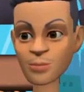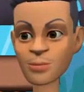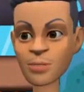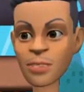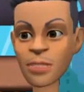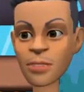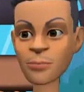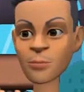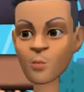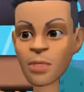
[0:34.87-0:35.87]
Ah, uh, uh,
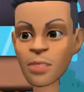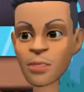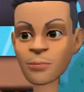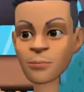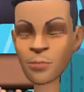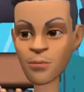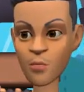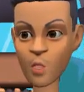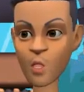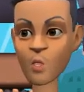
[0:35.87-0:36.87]
okay. If
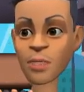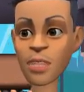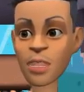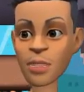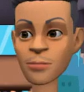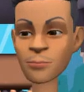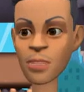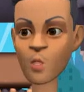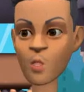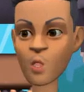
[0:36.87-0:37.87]
you're real,
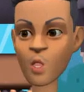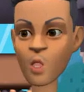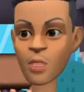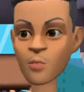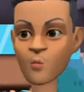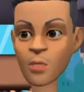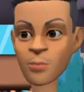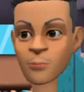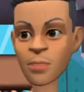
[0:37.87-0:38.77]
then walk over to me.